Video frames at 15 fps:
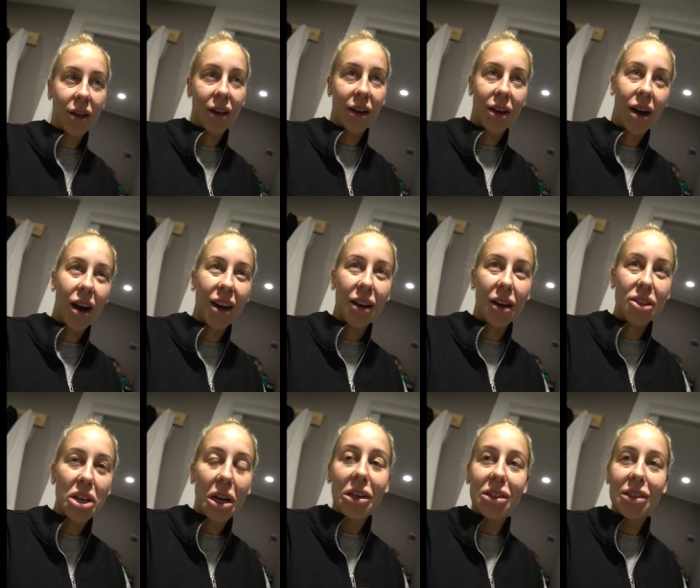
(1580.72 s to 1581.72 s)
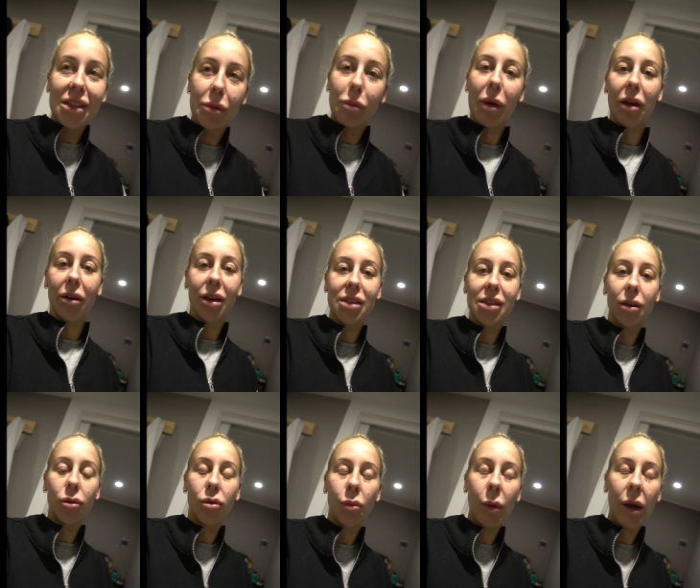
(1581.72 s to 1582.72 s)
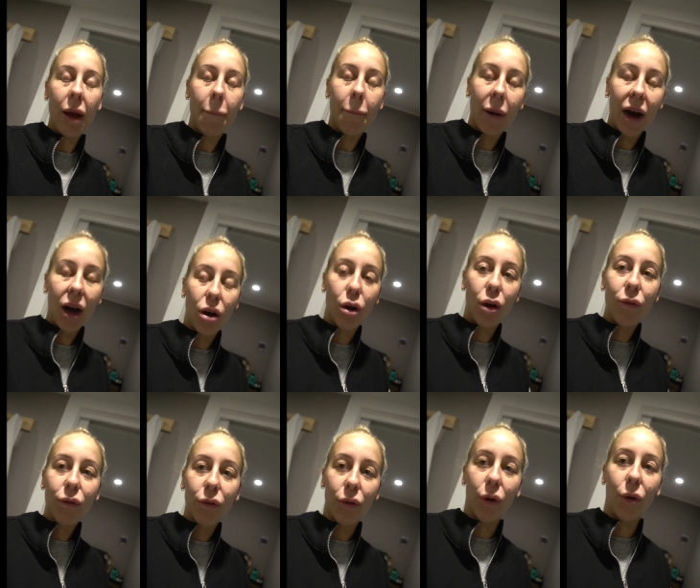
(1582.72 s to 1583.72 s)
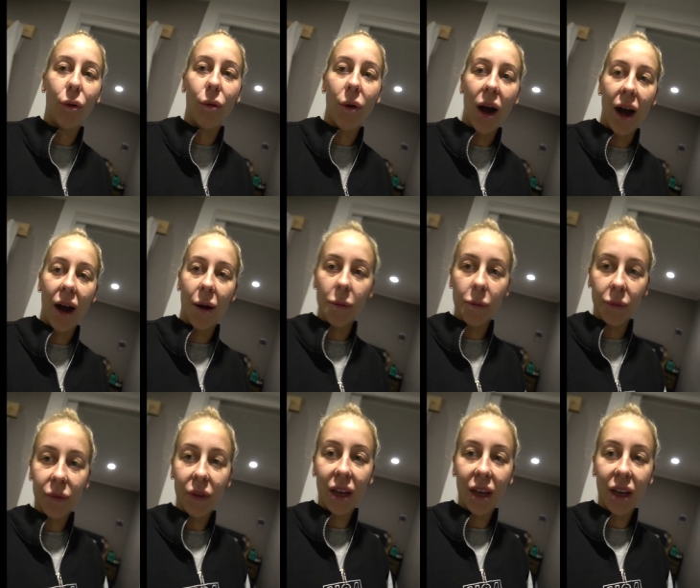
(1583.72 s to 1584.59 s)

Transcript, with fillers: it kind of changes the appearance a little bit but overall um,